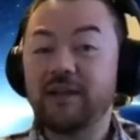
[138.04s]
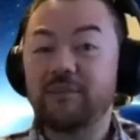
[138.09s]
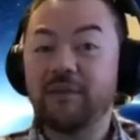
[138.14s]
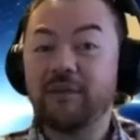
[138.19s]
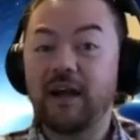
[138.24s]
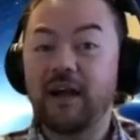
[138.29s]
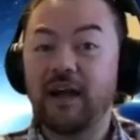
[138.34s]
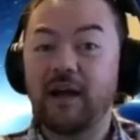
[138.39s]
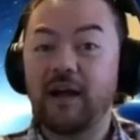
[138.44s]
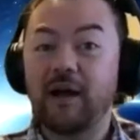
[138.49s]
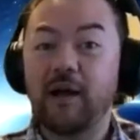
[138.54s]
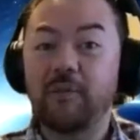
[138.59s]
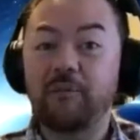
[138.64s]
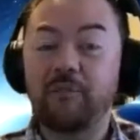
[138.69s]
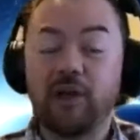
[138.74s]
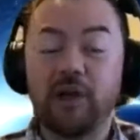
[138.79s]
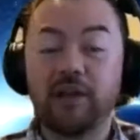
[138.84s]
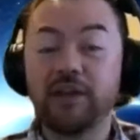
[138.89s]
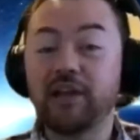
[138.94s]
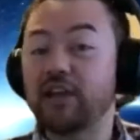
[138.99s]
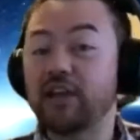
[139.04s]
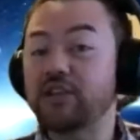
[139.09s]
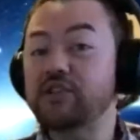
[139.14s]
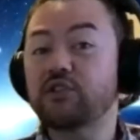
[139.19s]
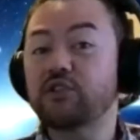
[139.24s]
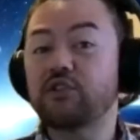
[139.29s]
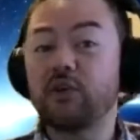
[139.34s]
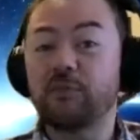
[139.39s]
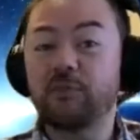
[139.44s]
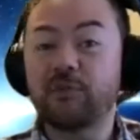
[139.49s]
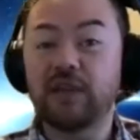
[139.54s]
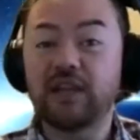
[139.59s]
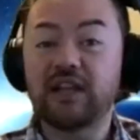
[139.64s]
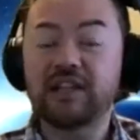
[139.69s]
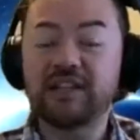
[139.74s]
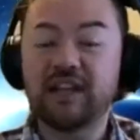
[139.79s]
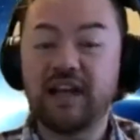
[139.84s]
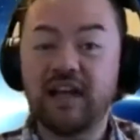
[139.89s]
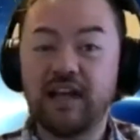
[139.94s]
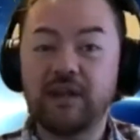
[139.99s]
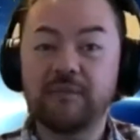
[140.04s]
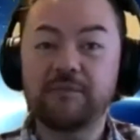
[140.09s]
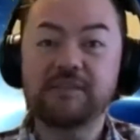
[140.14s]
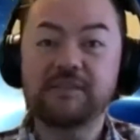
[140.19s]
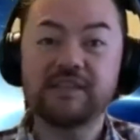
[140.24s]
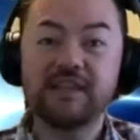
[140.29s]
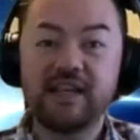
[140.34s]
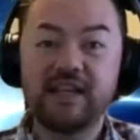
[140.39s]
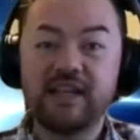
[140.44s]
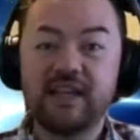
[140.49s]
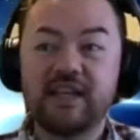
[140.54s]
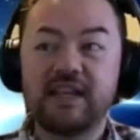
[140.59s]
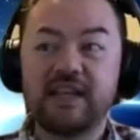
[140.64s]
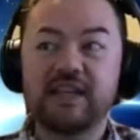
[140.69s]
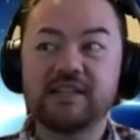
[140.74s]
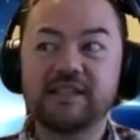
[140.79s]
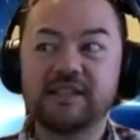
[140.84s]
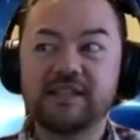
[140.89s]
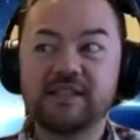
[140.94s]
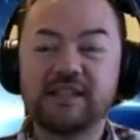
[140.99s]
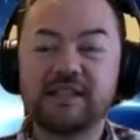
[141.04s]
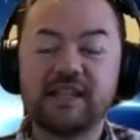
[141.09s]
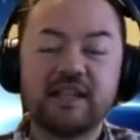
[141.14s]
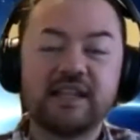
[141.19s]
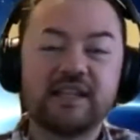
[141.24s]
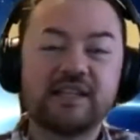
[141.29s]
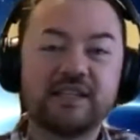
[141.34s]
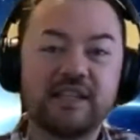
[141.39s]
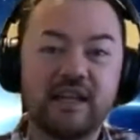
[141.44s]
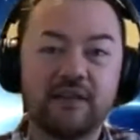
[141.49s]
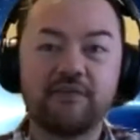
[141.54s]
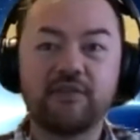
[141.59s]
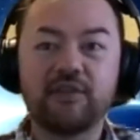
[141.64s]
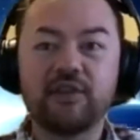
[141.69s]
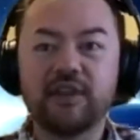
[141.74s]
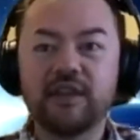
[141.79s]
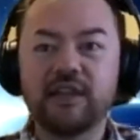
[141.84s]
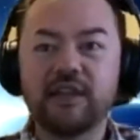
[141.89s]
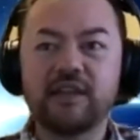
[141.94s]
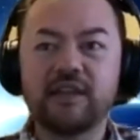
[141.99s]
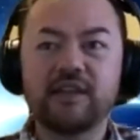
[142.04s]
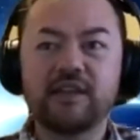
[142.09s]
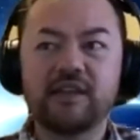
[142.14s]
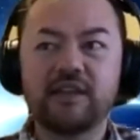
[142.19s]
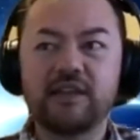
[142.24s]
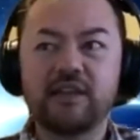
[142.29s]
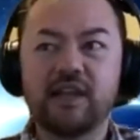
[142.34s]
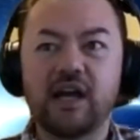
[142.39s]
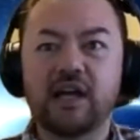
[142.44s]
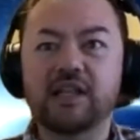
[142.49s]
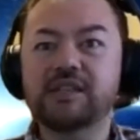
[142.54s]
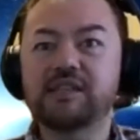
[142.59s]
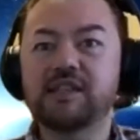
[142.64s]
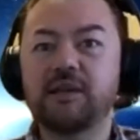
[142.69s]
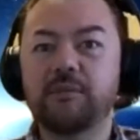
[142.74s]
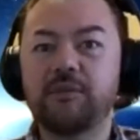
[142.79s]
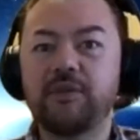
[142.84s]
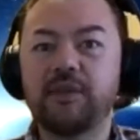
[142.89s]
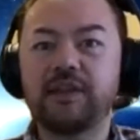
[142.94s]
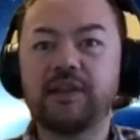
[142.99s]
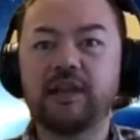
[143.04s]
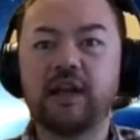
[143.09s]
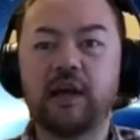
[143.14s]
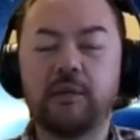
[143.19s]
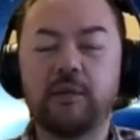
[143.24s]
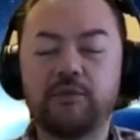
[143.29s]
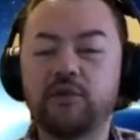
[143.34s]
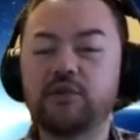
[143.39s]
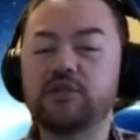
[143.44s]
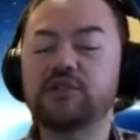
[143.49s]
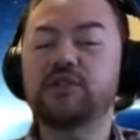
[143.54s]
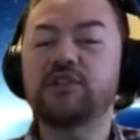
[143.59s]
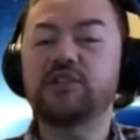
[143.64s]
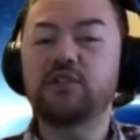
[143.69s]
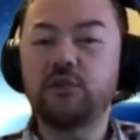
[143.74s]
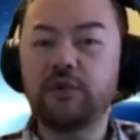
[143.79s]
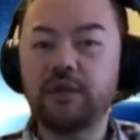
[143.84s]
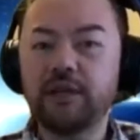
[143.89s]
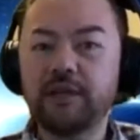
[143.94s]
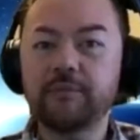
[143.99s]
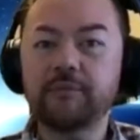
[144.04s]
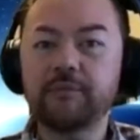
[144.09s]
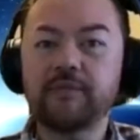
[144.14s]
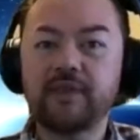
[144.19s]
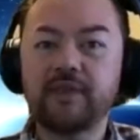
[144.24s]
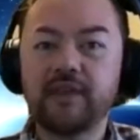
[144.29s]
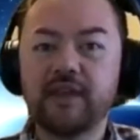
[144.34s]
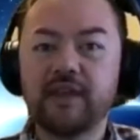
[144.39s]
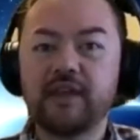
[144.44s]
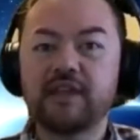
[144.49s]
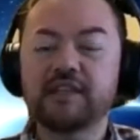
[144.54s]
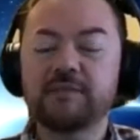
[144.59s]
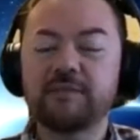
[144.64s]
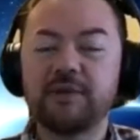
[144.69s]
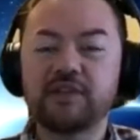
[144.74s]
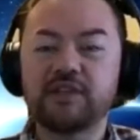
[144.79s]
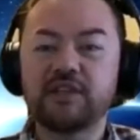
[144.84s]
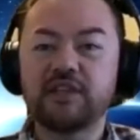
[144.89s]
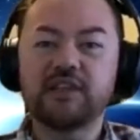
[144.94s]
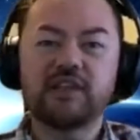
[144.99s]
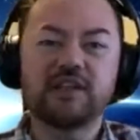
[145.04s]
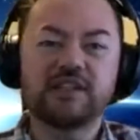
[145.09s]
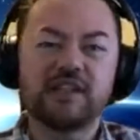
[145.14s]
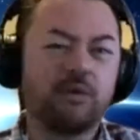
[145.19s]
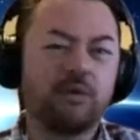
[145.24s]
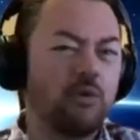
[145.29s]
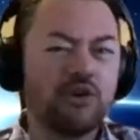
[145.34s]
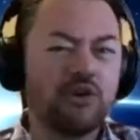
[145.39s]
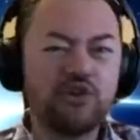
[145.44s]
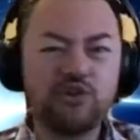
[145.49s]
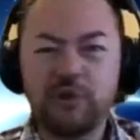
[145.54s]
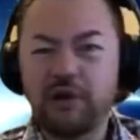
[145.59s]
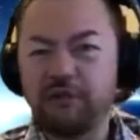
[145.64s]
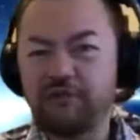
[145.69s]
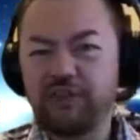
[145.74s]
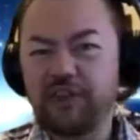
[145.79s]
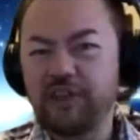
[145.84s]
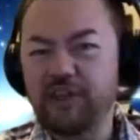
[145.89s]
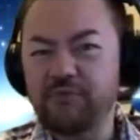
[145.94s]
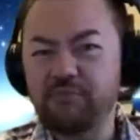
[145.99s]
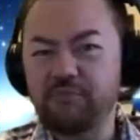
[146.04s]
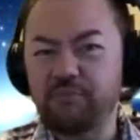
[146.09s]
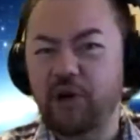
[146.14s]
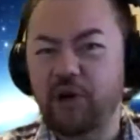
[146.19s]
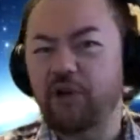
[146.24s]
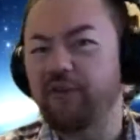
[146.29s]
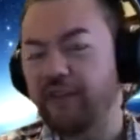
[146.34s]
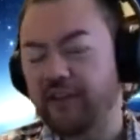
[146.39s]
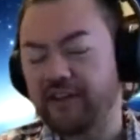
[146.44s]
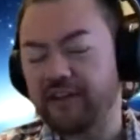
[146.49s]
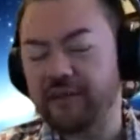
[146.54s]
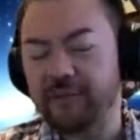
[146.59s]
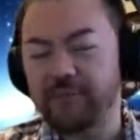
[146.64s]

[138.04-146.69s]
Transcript: Uh, I'm probably going to screw up a lot of times. This is definitely not something I'm used to doing, especially because I want to do everything perfect.